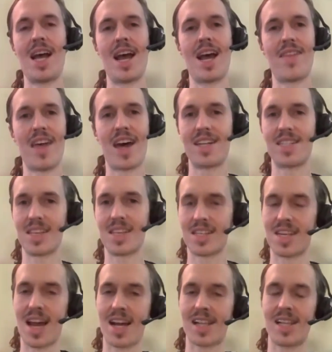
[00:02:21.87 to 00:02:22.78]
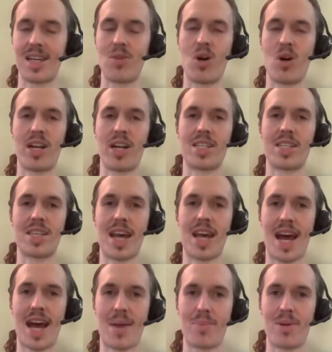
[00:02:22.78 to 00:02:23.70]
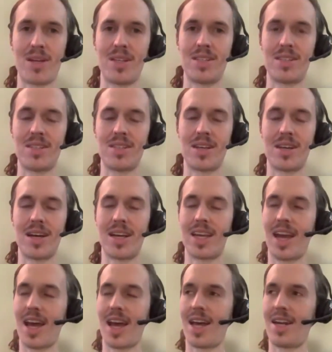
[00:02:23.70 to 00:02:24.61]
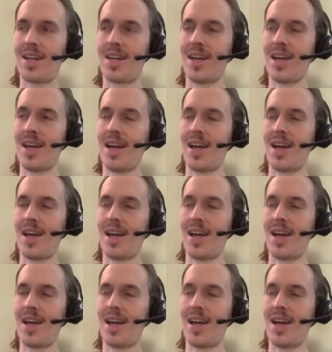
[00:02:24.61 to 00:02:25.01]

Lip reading: And that is exactly what has happened again.